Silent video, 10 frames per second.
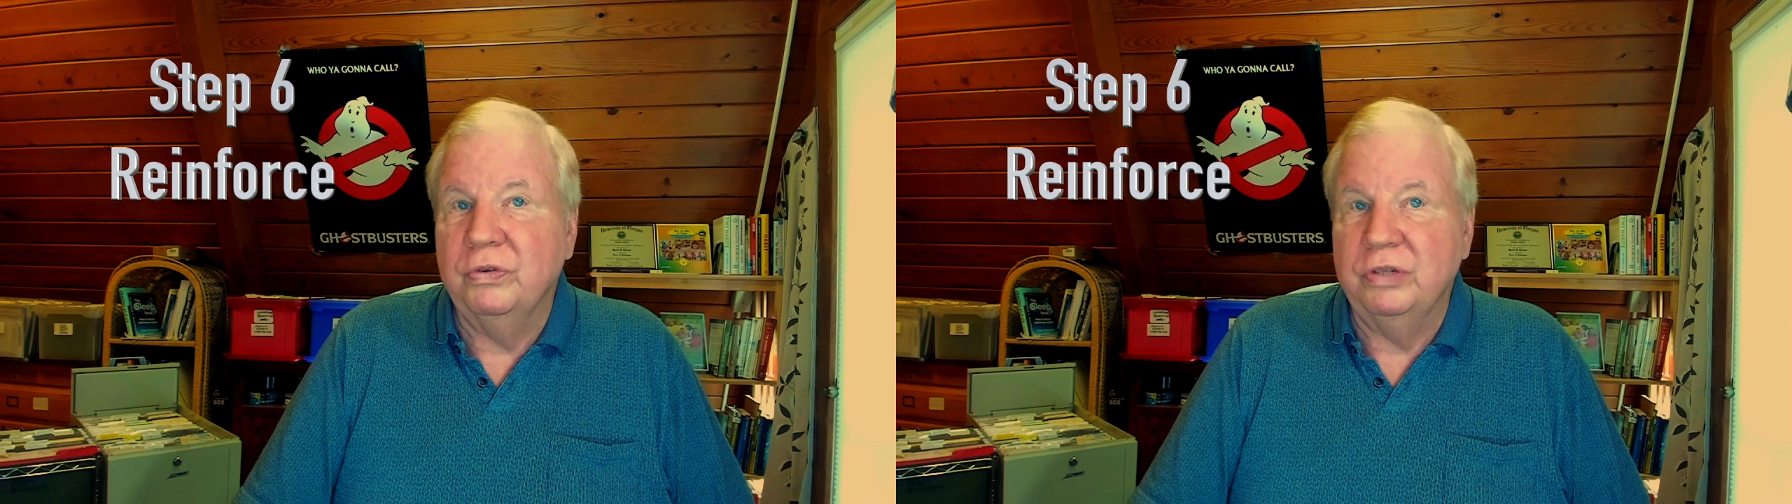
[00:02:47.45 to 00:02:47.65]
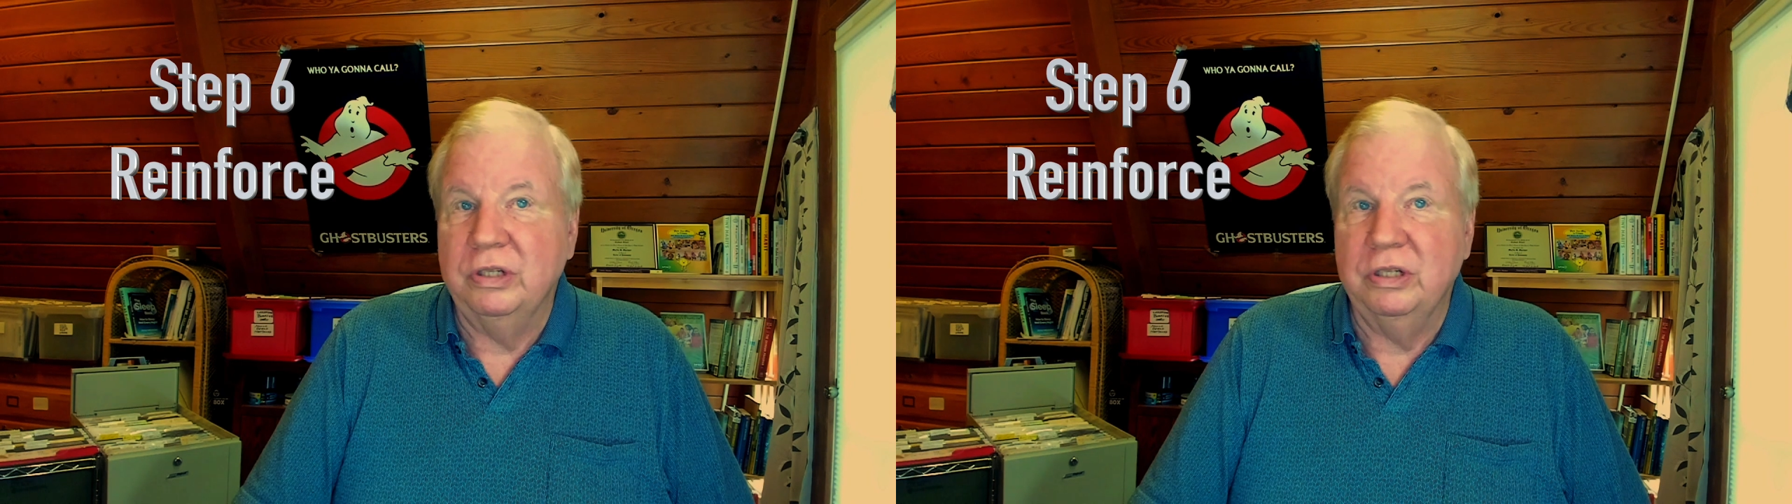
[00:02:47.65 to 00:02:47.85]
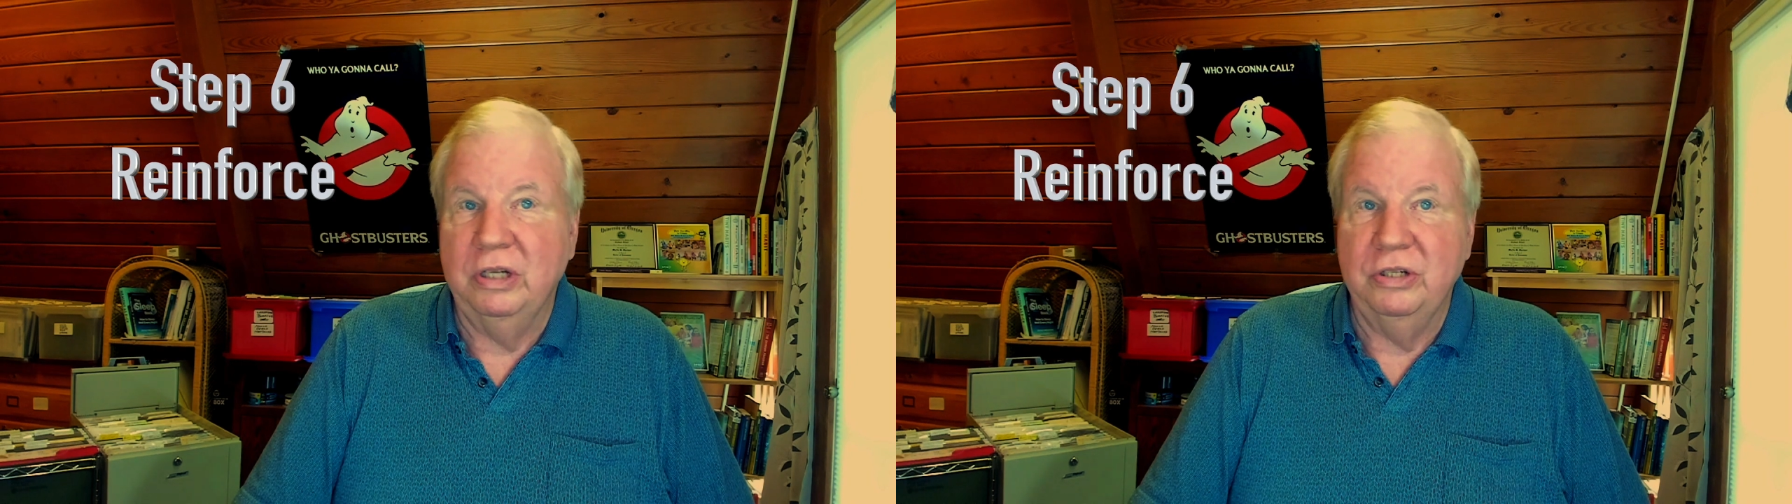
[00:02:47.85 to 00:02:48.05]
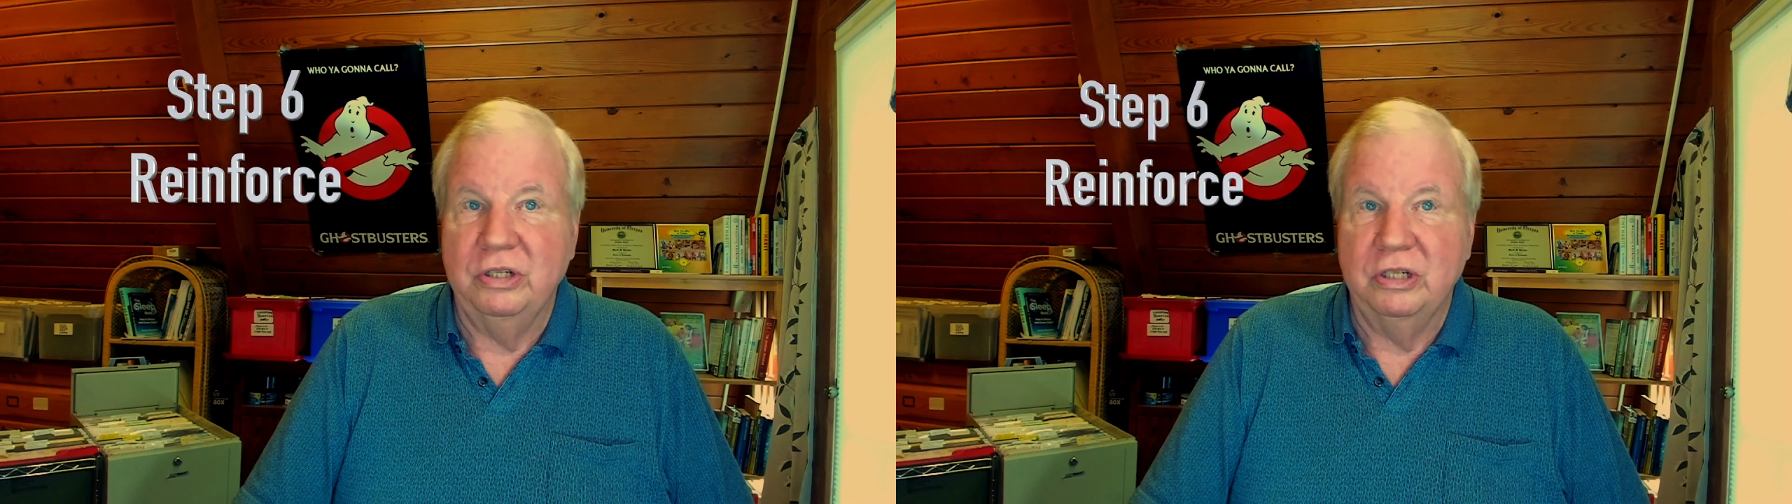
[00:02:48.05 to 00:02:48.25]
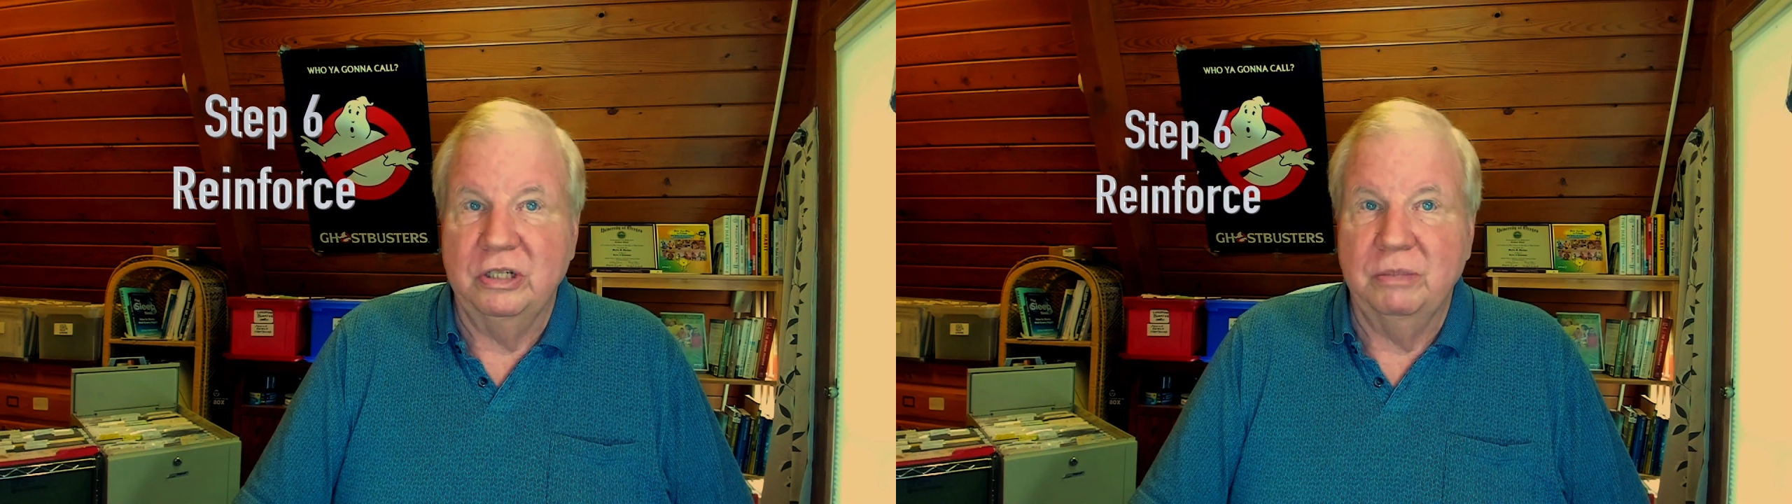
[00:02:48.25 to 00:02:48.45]
for
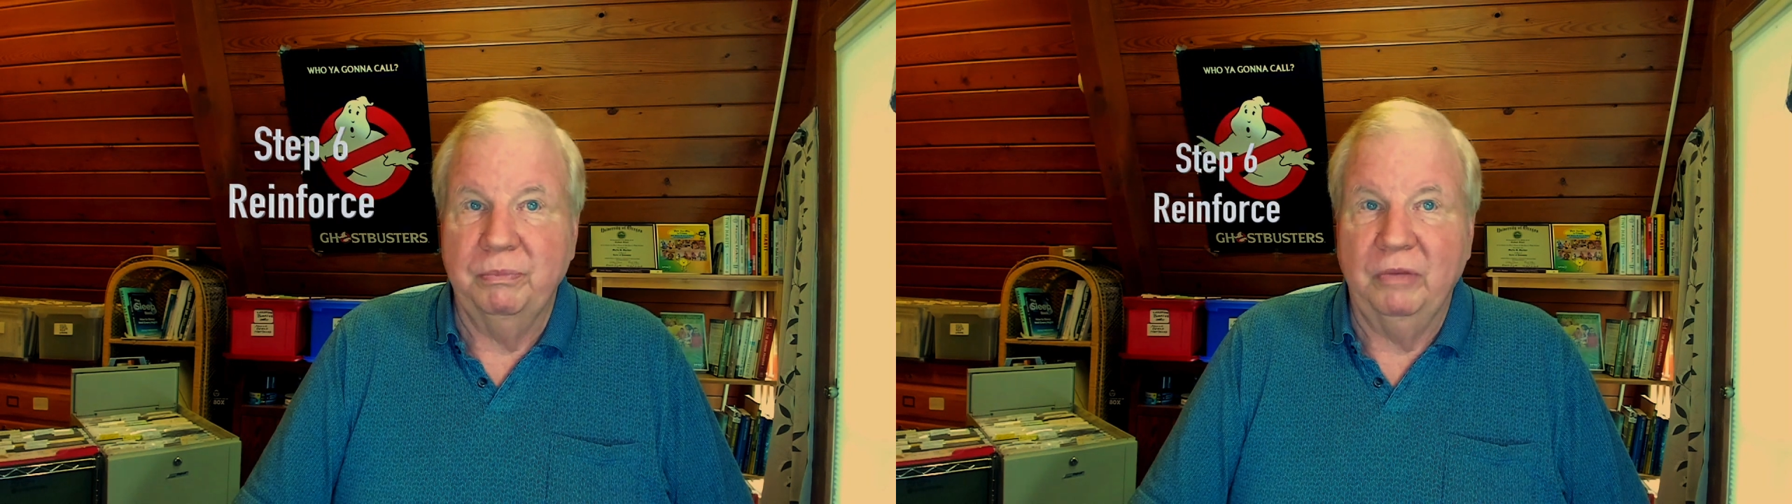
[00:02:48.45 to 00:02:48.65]
successes,